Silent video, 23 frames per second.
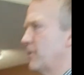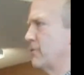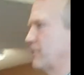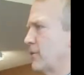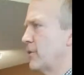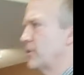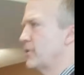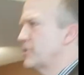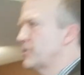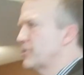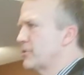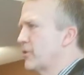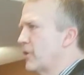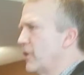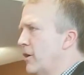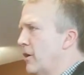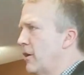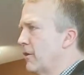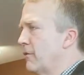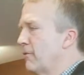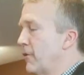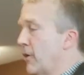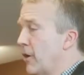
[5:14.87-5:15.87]
been very
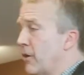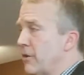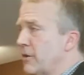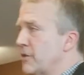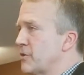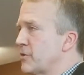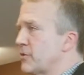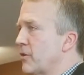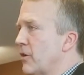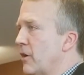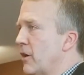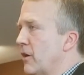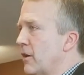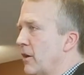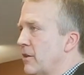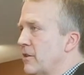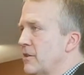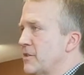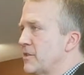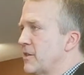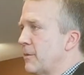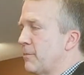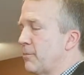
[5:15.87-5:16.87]
strong
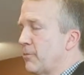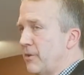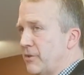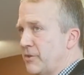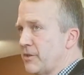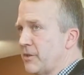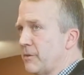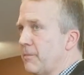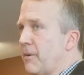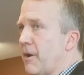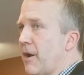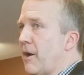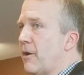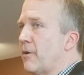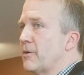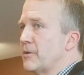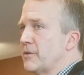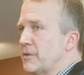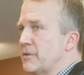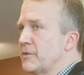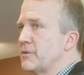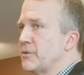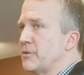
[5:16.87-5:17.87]
on the separation of
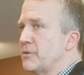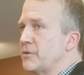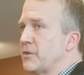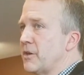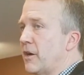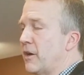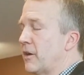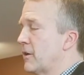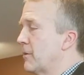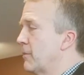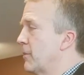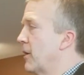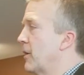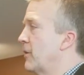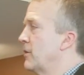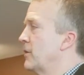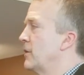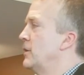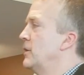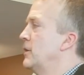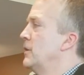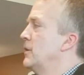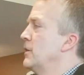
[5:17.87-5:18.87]
powers, as we talked
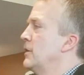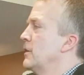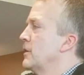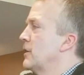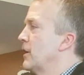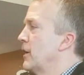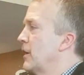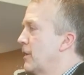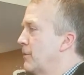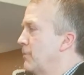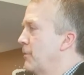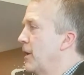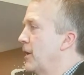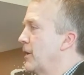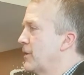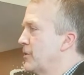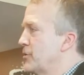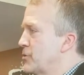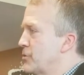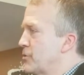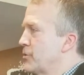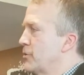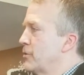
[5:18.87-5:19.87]
about, and
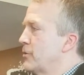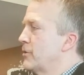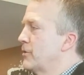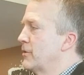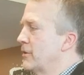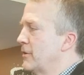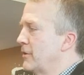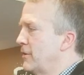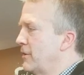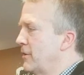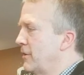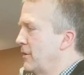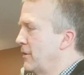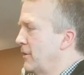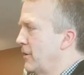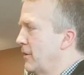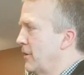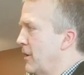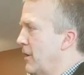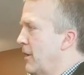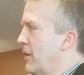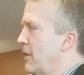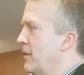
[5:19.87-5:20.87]
making sure that
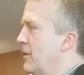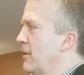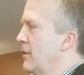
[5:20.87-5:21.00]
the